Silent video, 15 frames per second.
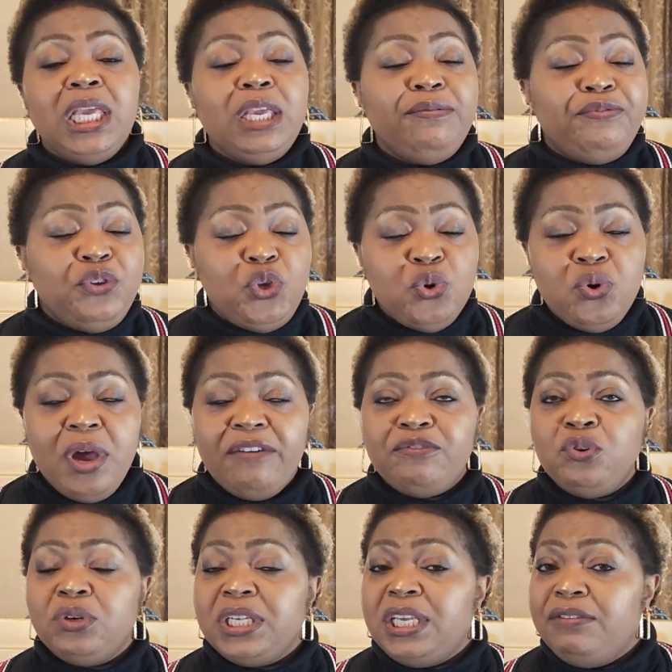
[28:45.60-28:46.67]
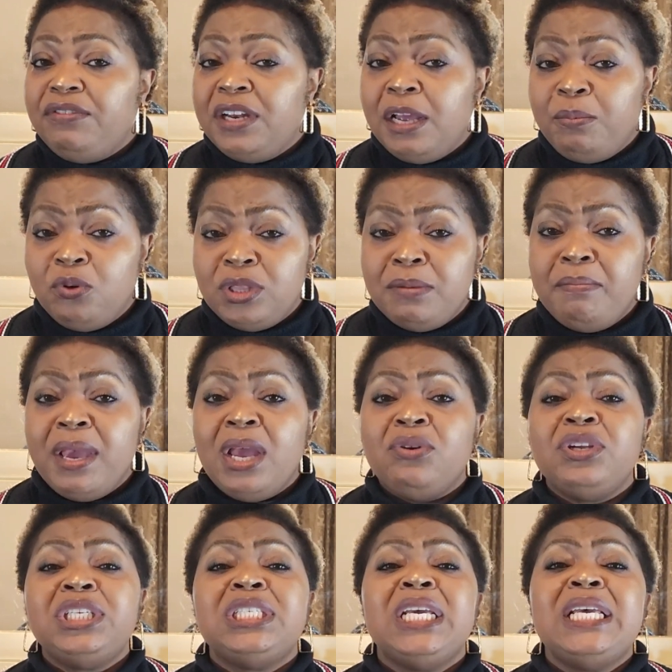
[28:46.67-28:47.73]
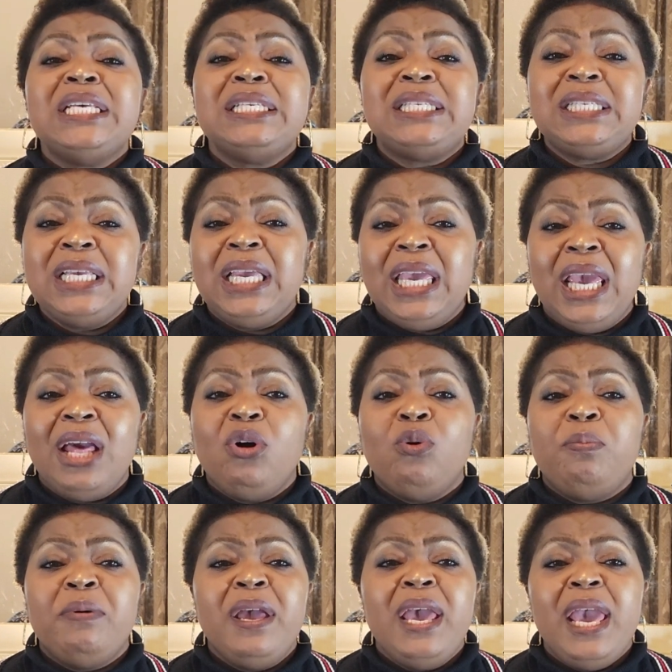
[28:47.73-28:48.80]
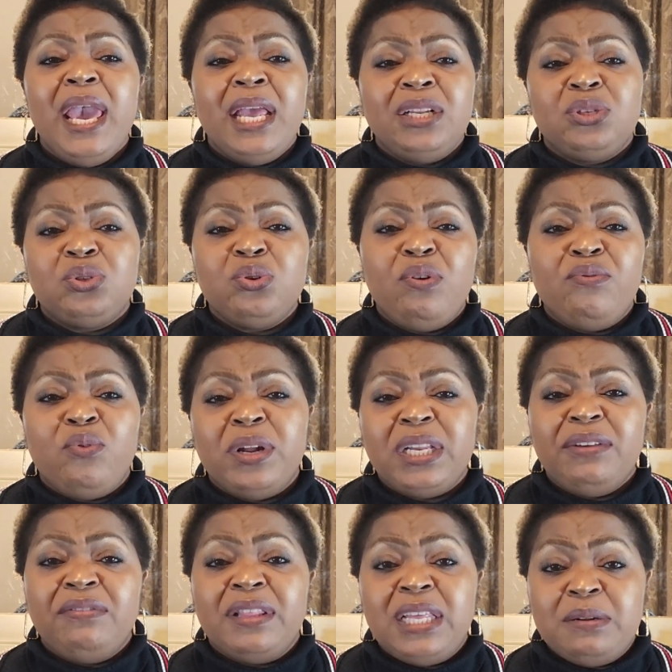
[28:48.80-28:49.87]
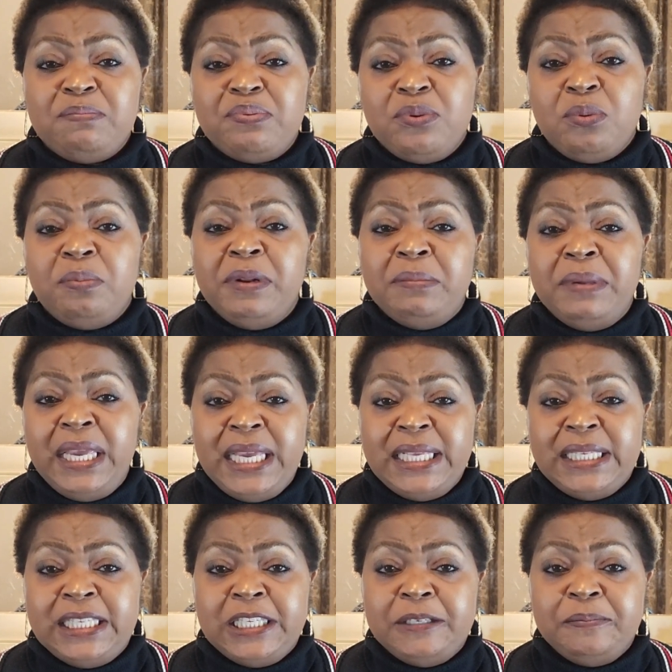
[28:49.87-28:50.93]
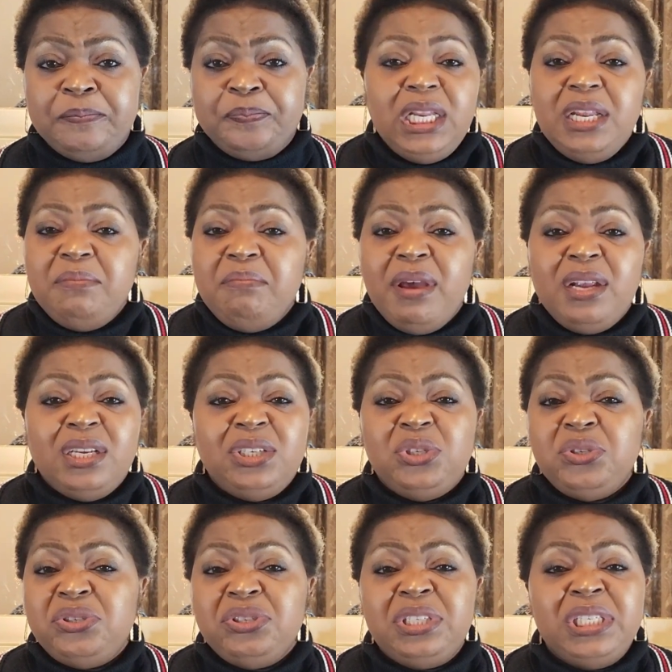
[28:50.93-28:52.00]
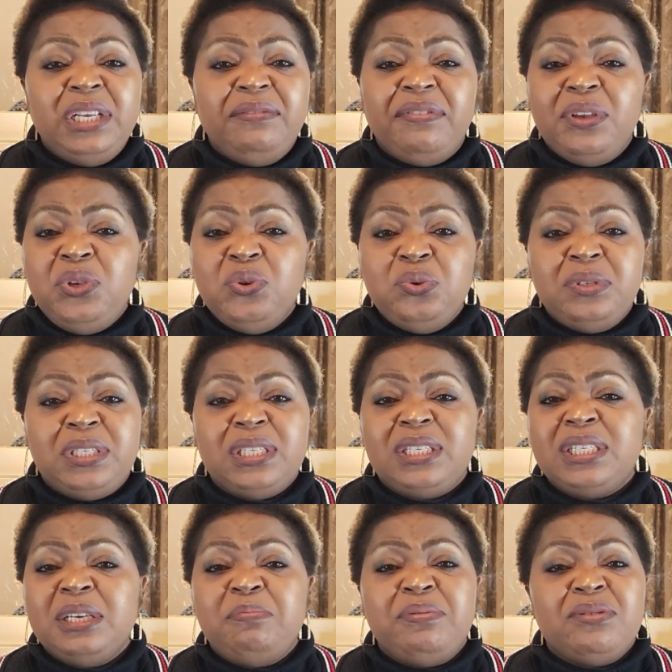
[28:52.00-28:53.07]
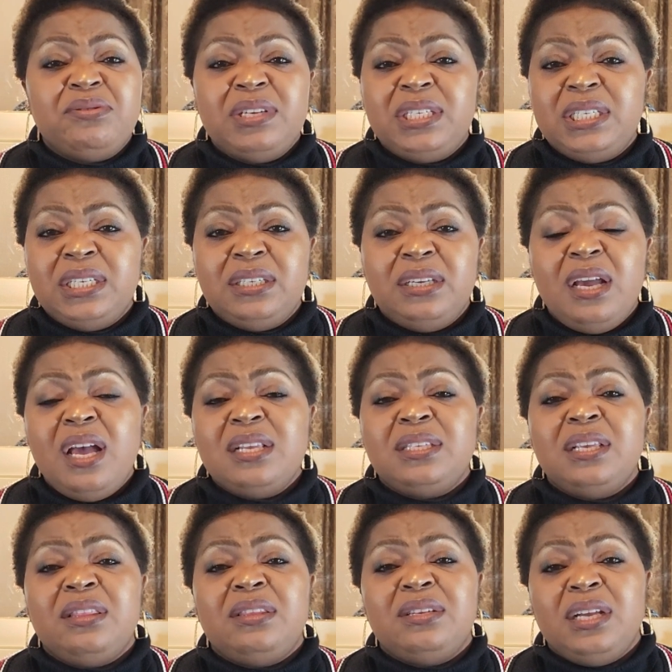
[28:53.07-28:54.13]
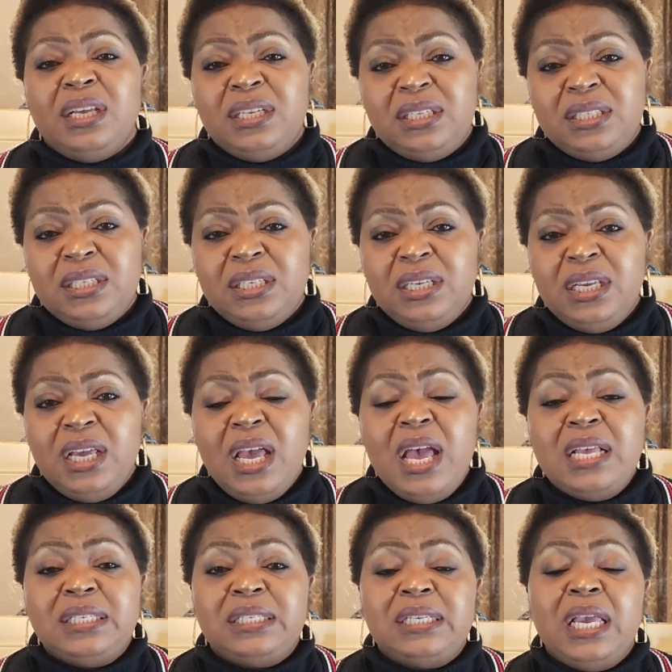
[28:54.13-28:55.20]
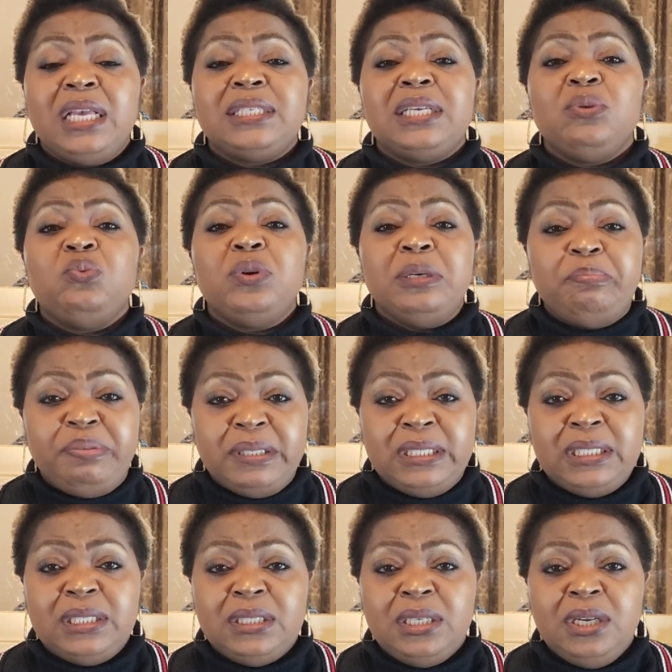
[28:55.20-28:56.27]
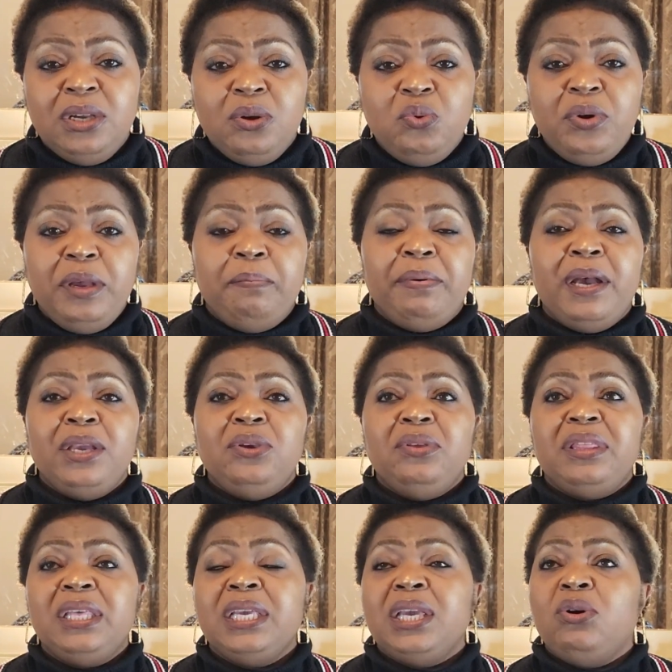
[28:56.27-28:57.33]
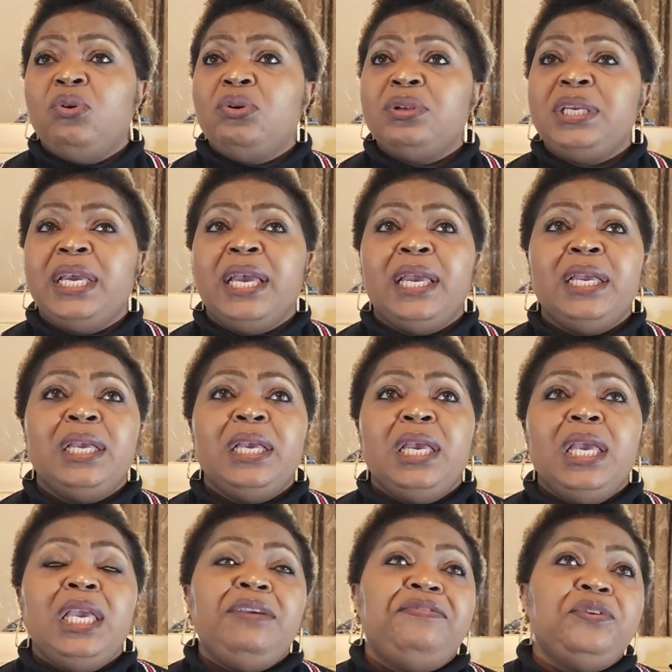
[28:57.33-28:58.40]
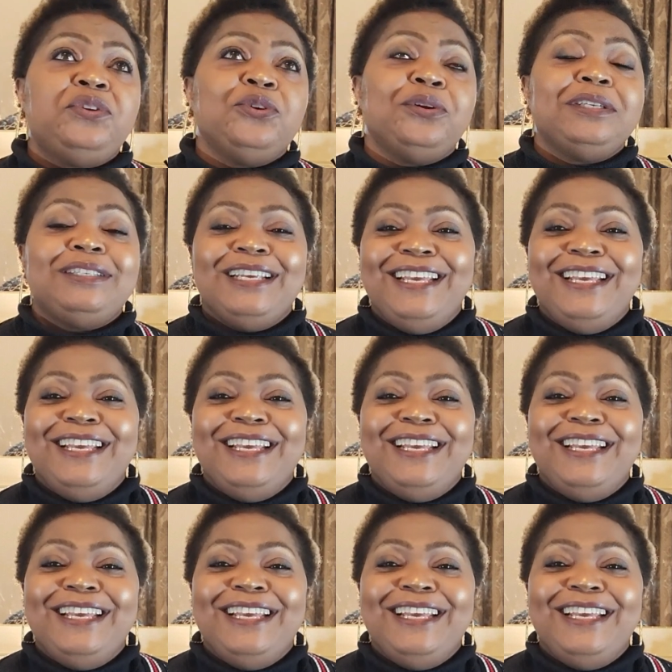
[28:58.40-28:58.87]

if you have not given up on the marriage seek help and solve whatever that problem is in a marriage you should never use separation as a threat as as a weapon whereby you think, oh yeah, if you don't.